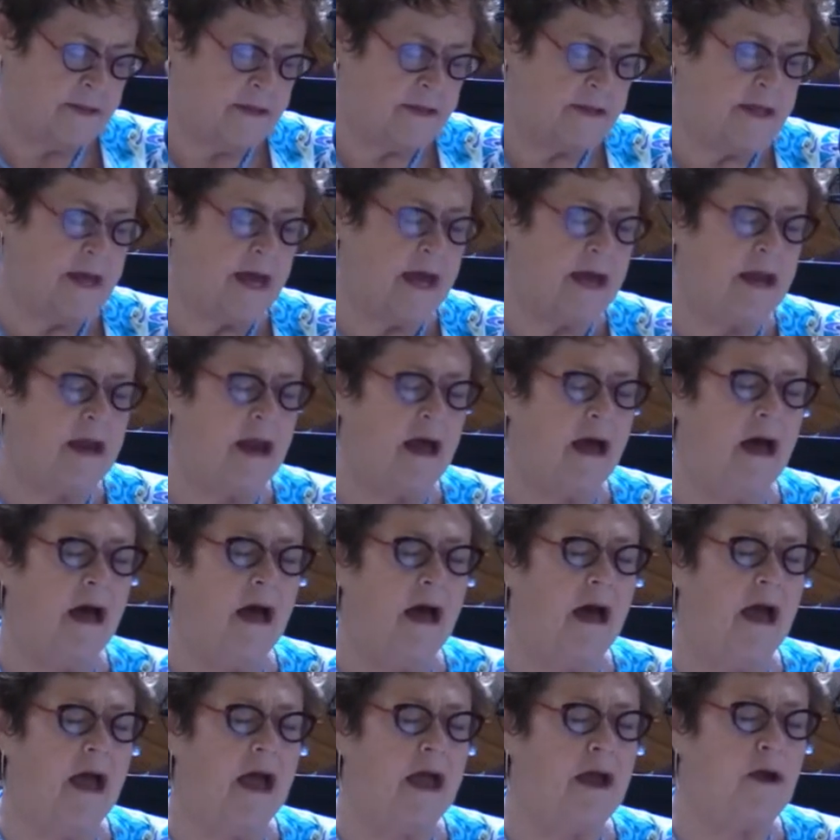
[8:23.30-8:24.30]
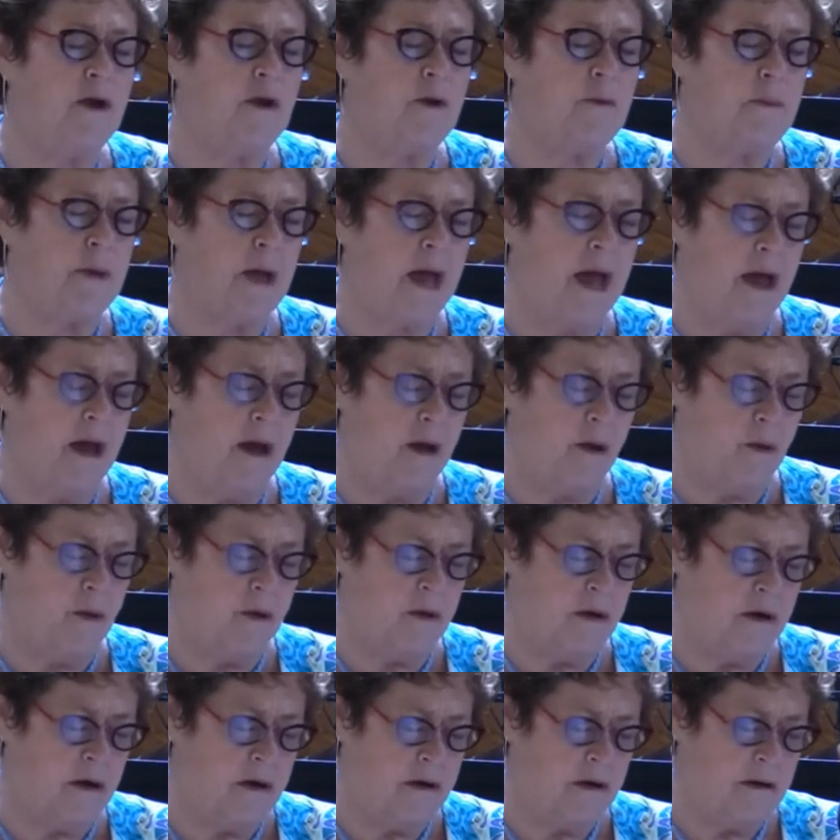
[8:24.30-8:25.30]
That higher
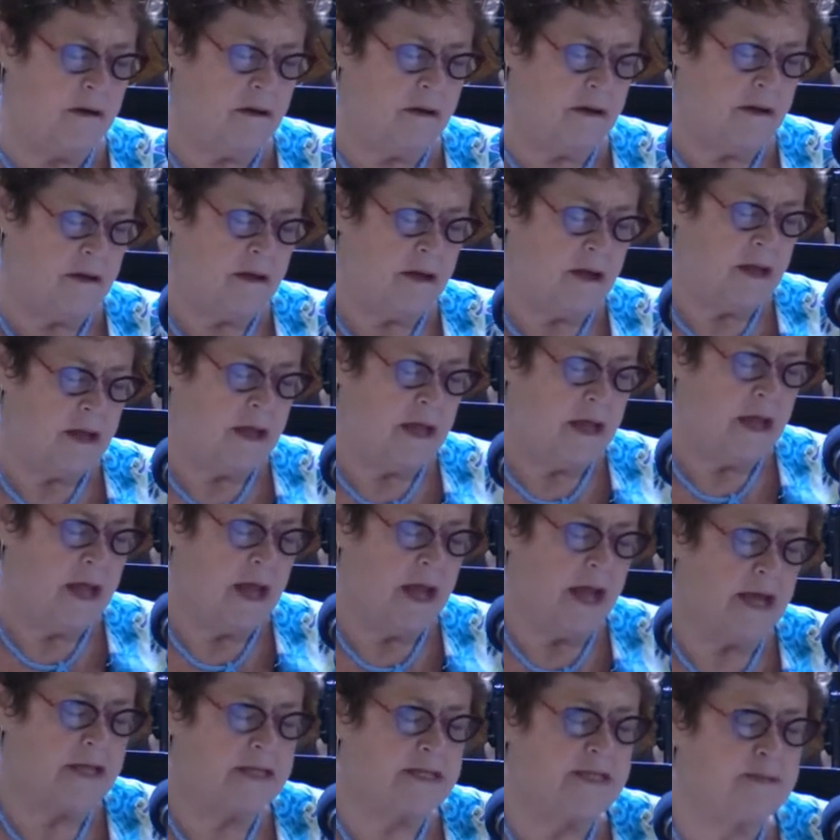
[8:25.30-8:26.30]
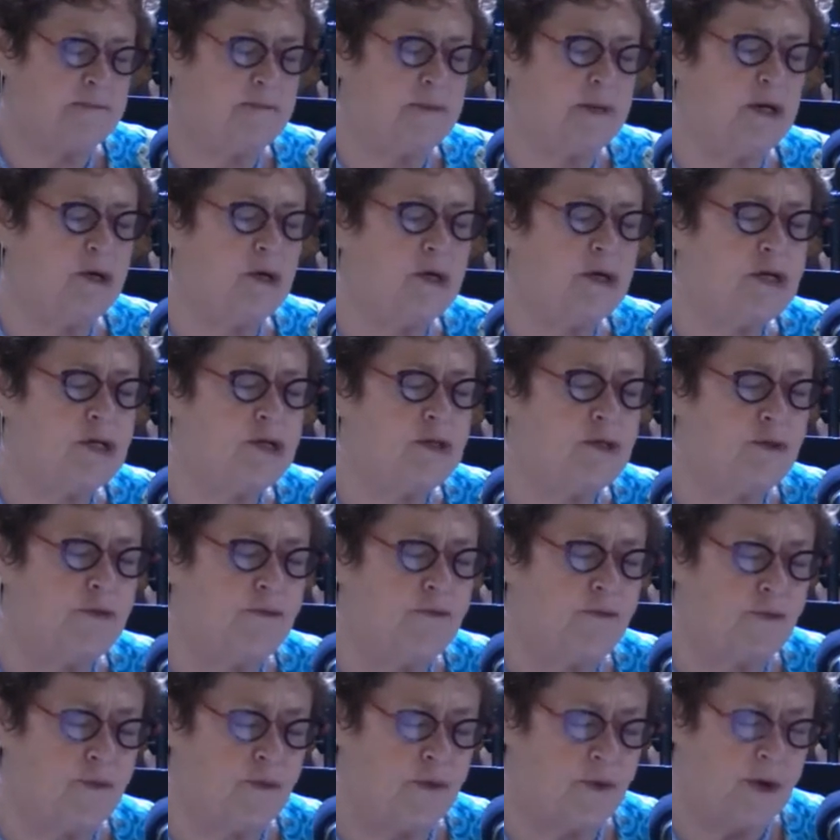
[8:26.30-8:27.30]
power, that spiritual
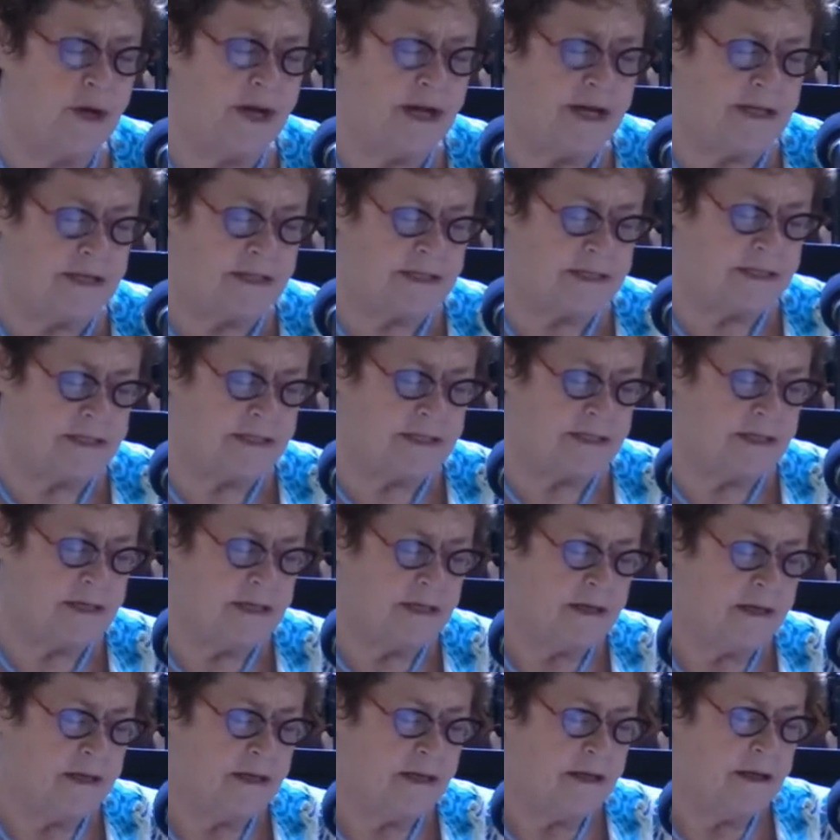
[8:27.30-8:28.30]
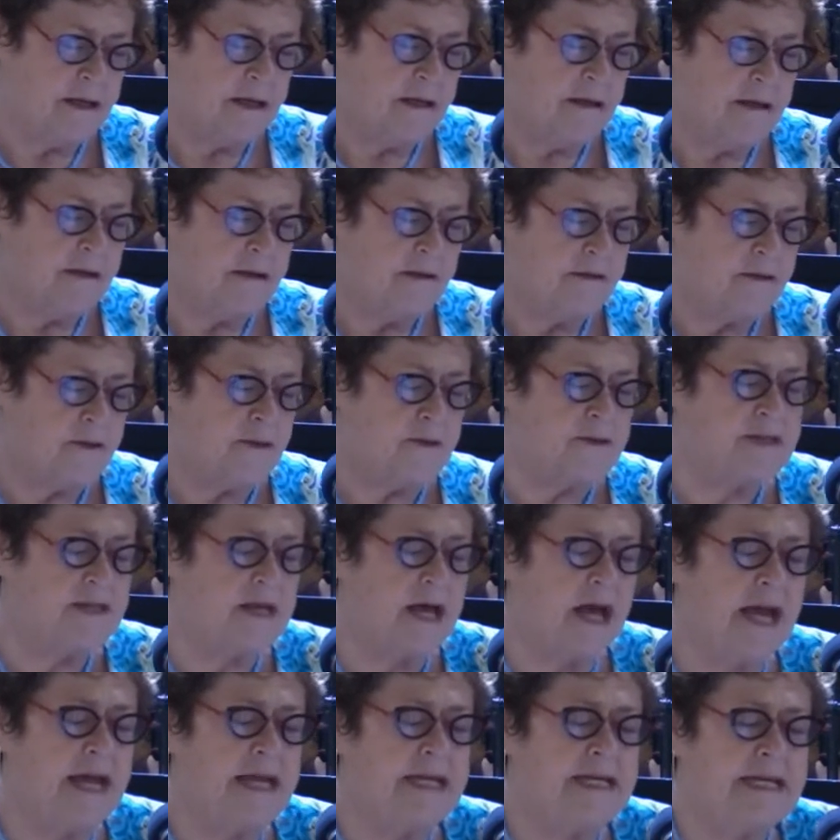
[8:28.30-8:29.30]
voice, those
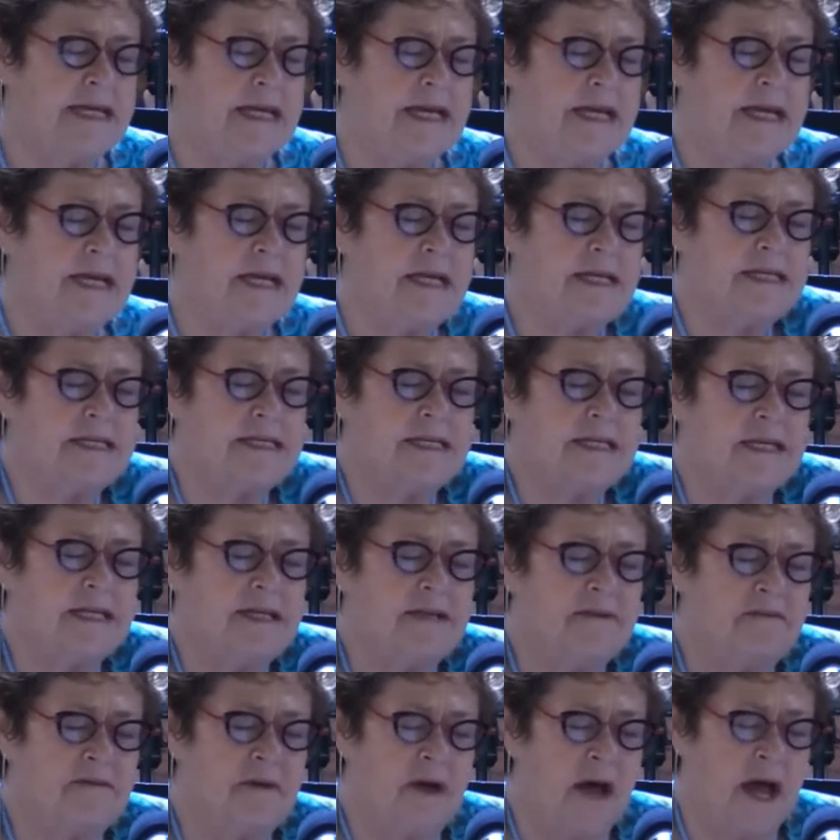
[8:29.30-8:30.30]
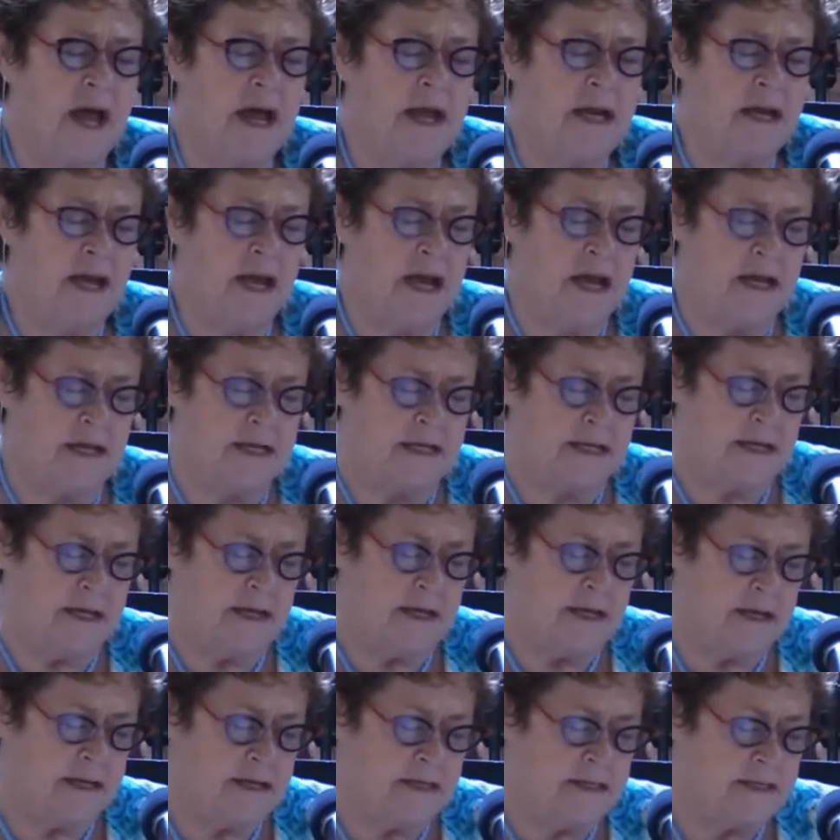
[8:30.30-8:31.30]
ideas, the divine
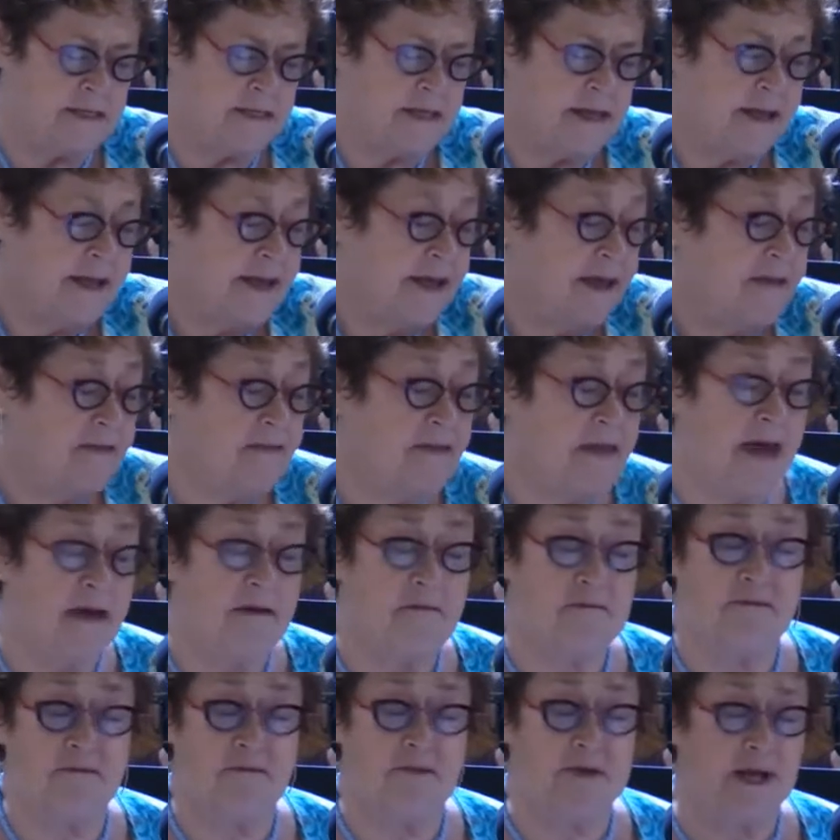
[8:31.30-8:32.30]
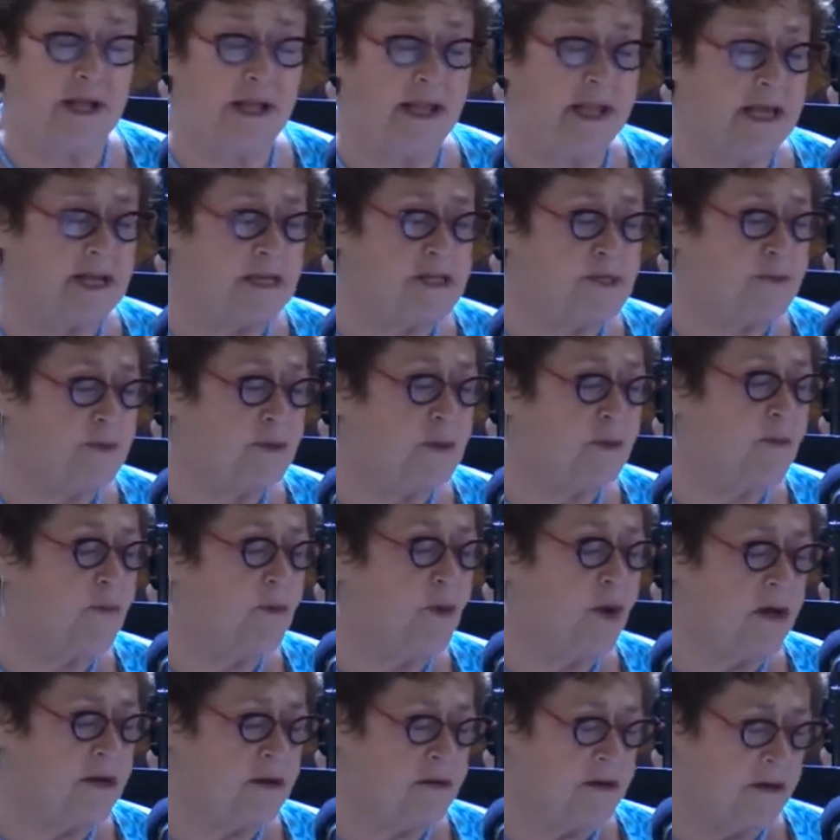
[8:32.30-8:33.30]
ideas that fill us with
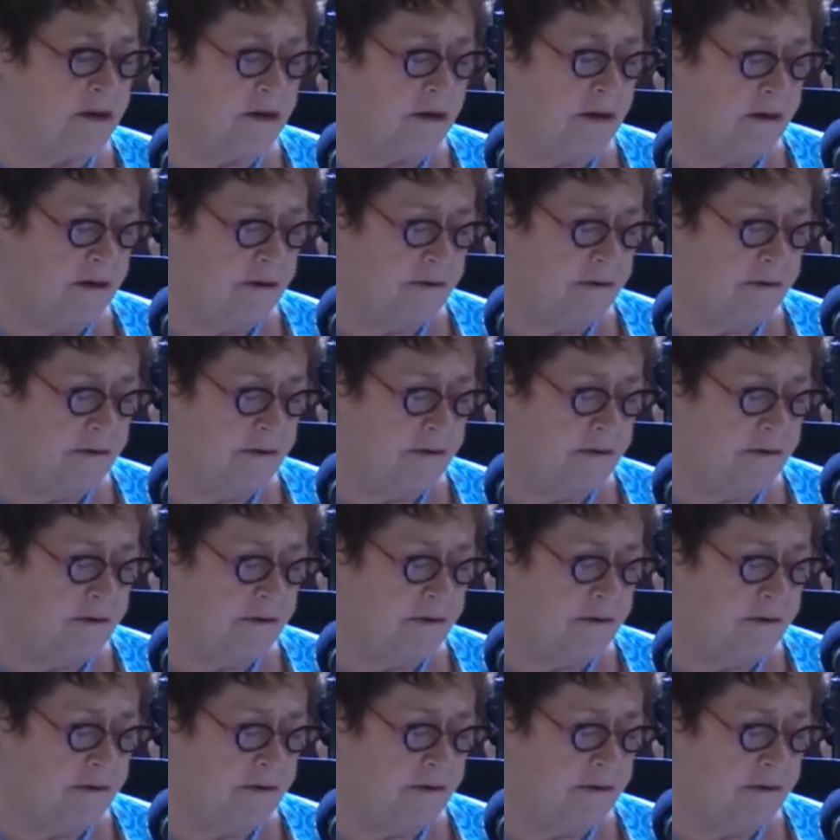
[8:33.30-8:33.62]
wonder.